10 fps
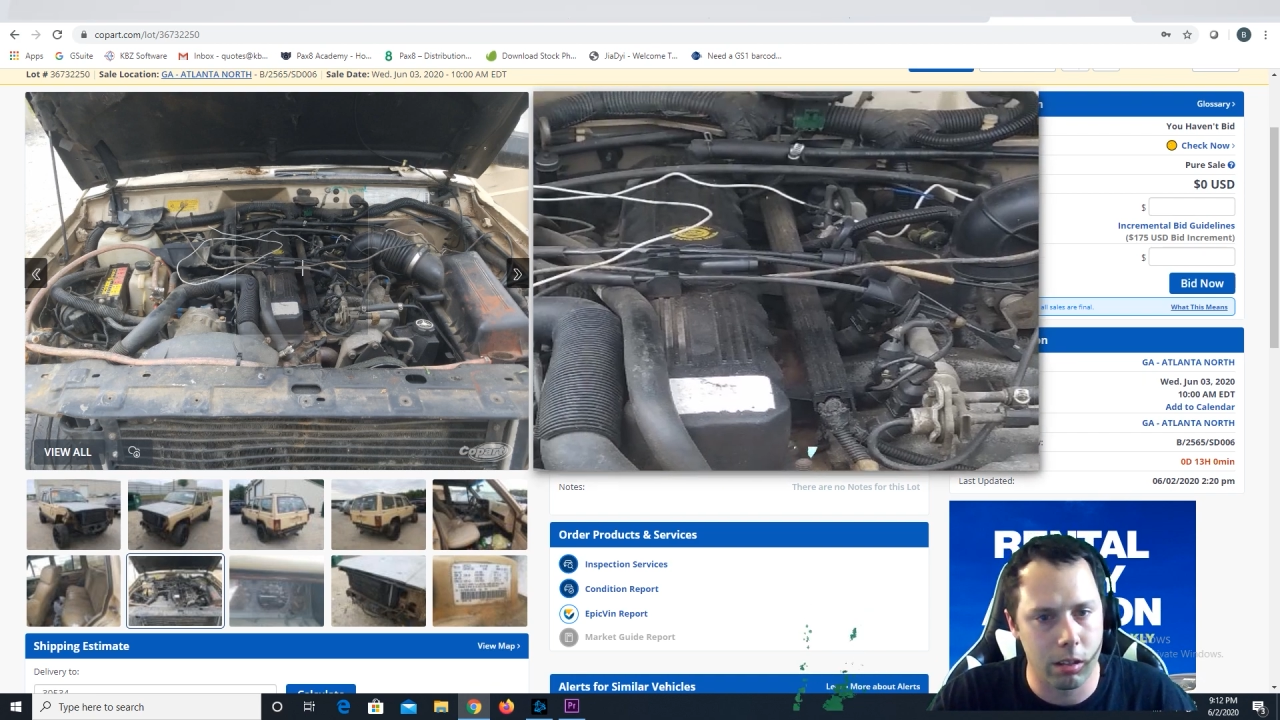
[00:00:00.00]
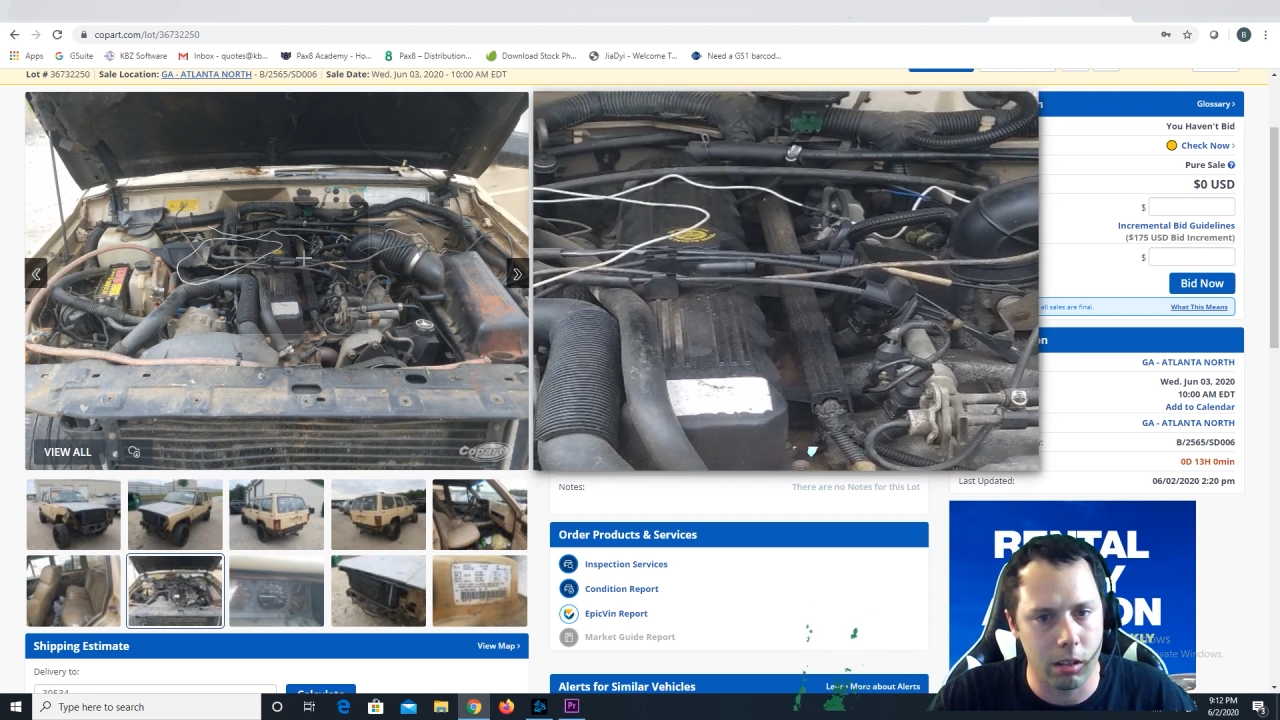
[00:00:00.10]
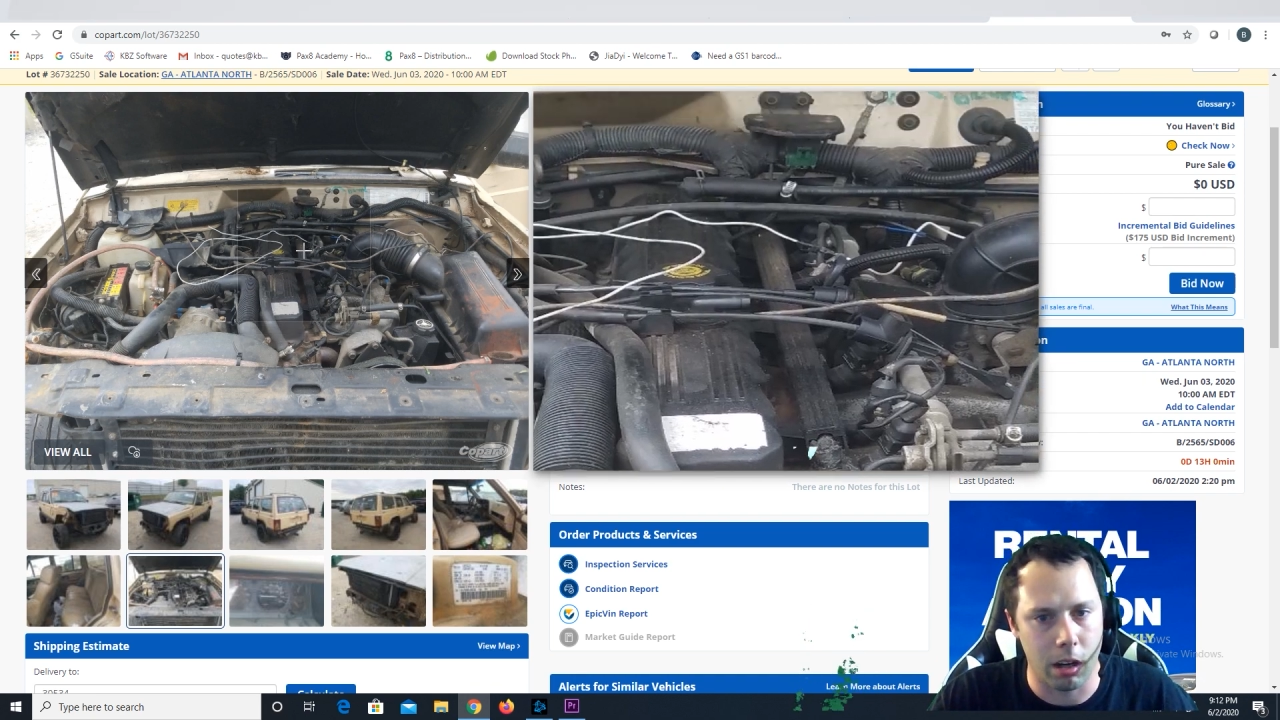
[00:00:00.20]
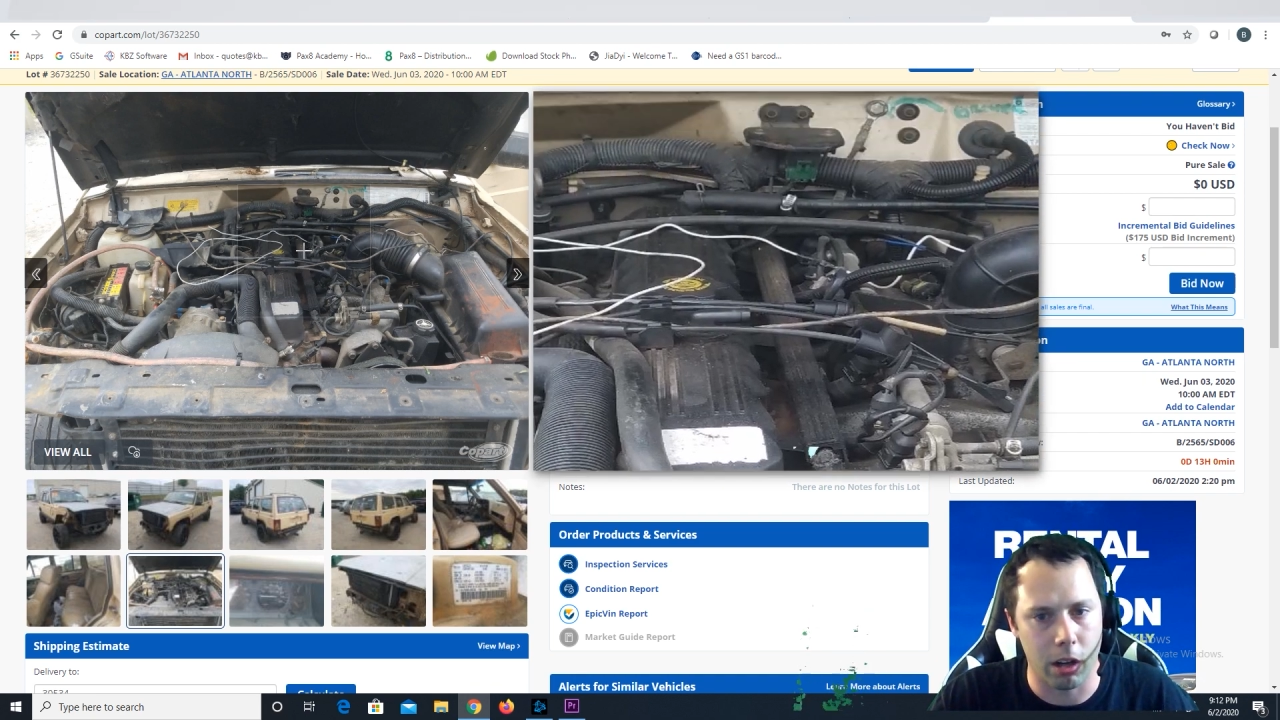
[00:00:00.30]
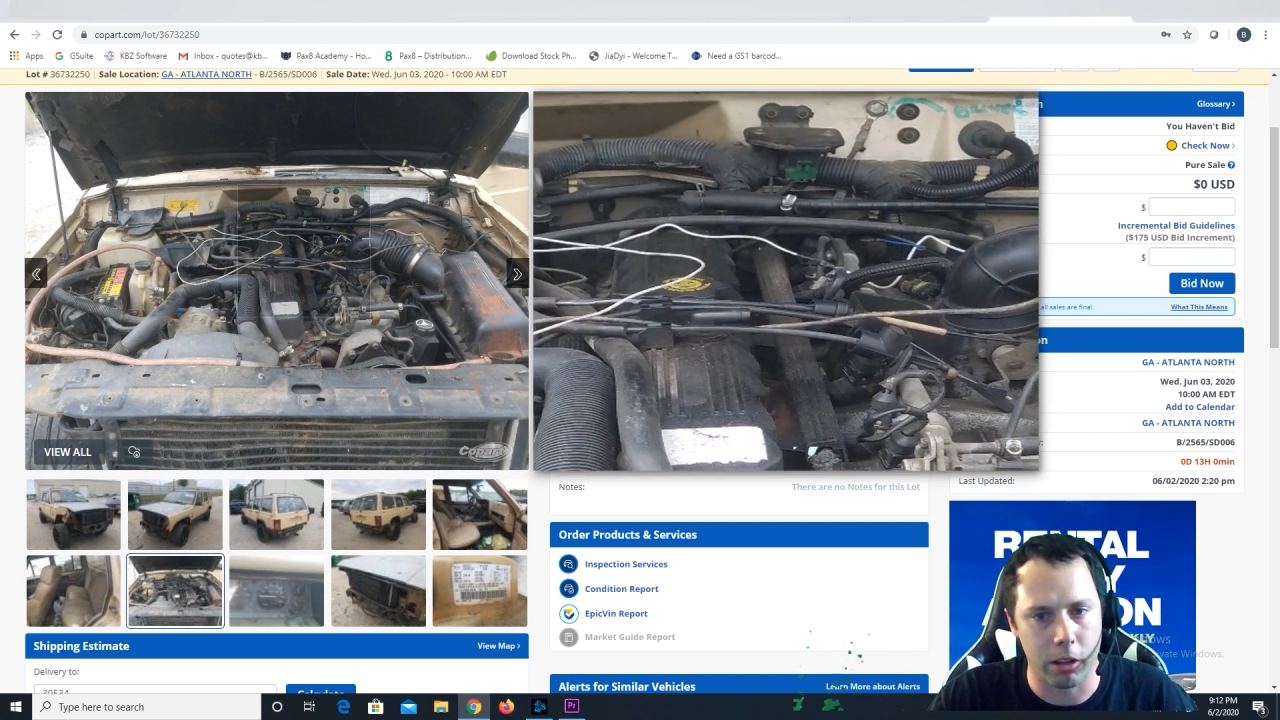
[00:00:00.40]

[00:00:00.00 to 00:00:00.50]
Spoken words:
the